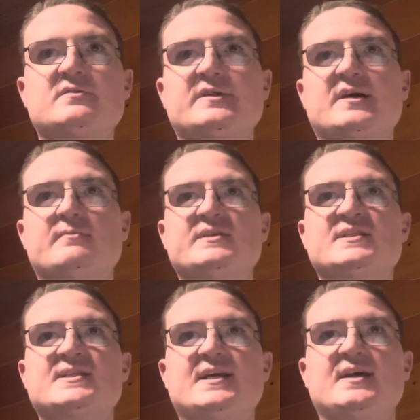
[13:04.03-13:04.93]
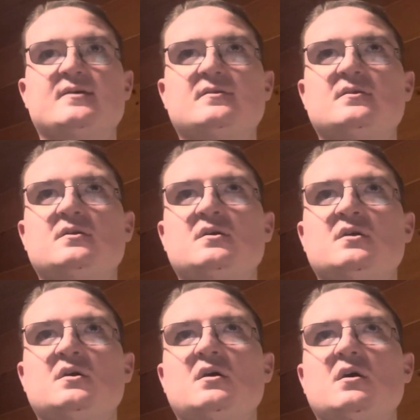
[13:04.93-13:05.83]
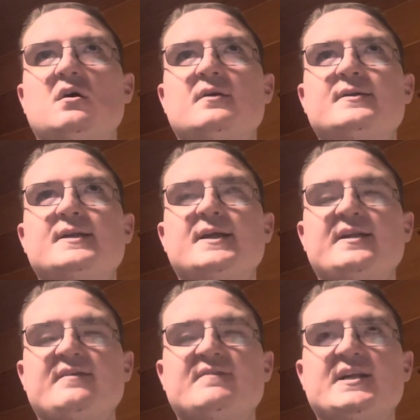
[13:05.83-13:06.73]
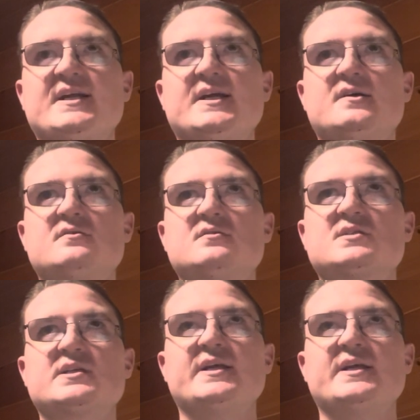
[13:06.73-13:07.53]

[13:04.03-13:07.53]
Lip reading: not miss out on any videos.